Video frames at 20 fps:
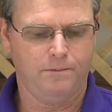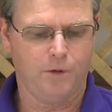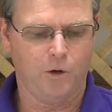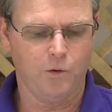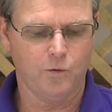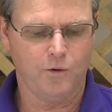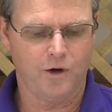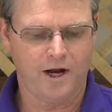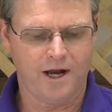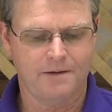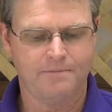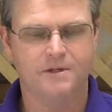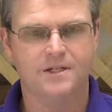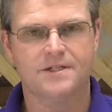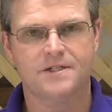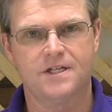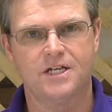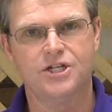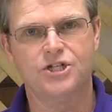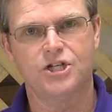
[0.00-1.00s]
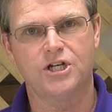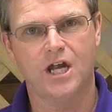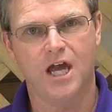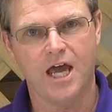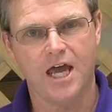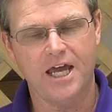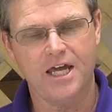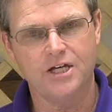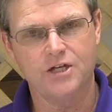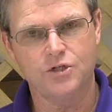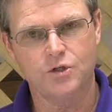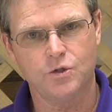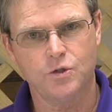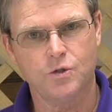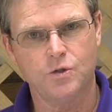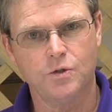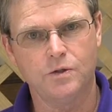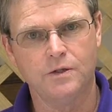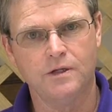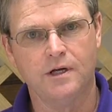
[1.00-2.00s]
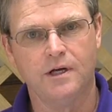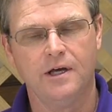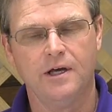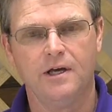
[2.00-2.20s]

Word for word: program decision aid tool.